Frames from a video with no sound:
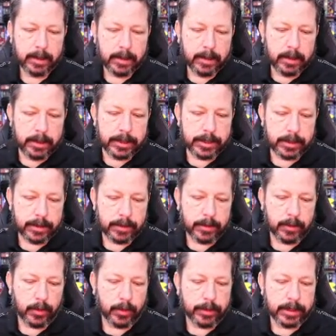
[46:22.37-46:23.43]

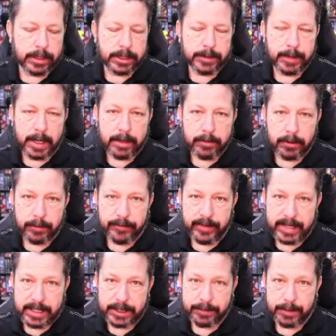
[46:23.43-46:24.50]
So the spiral
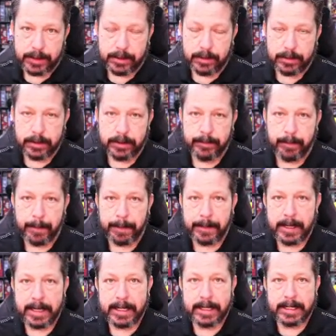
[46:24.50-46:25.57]
vase mode
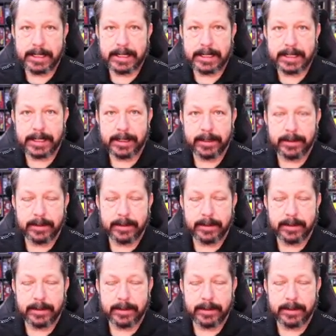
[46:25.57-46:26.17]
is,